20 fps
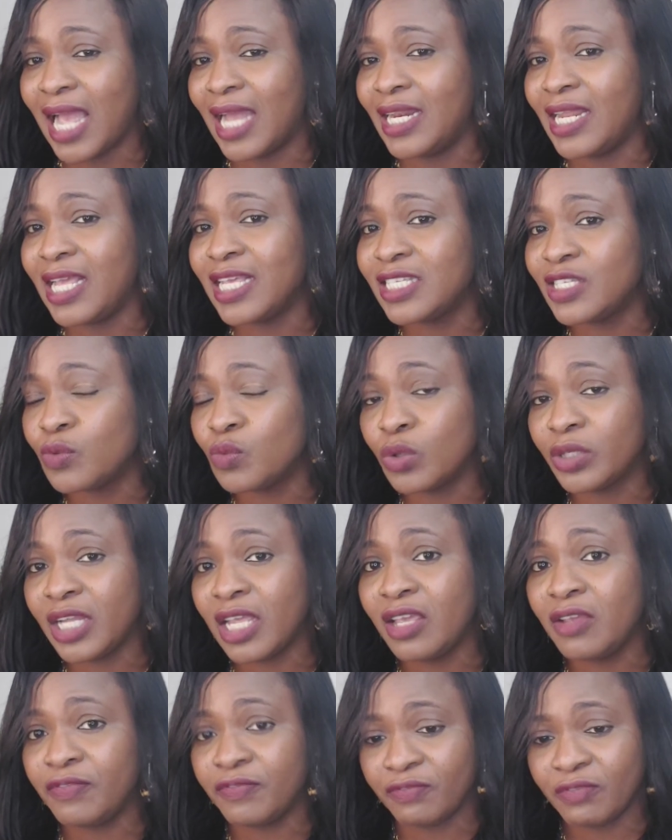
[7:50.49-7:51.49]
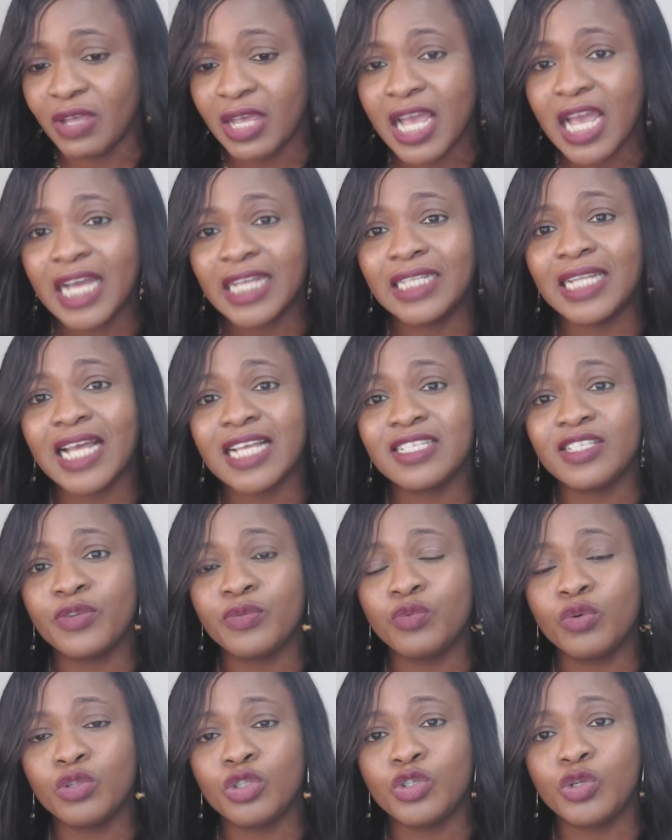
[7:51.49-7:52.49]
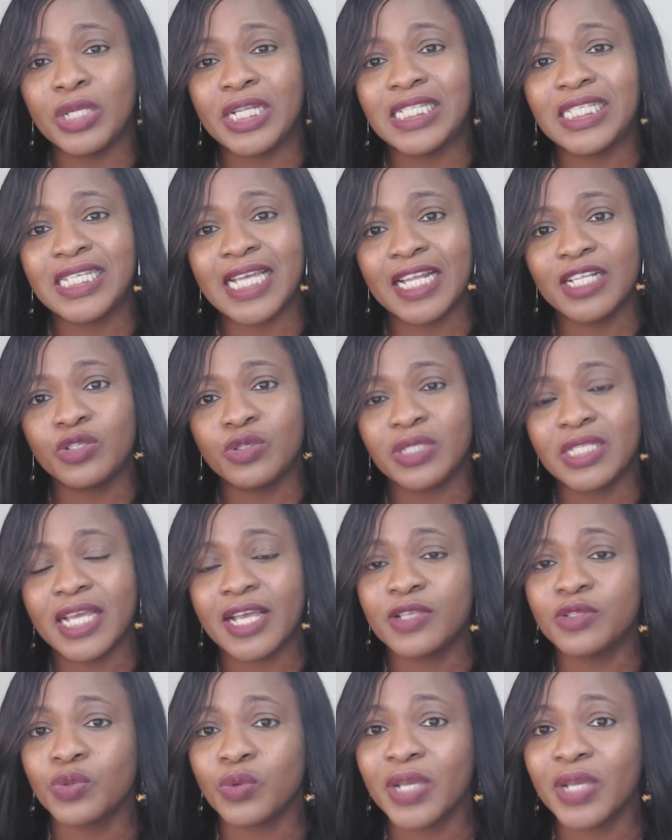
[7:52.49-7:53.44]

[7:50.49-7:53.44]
an easy one if that's the route you intend to take.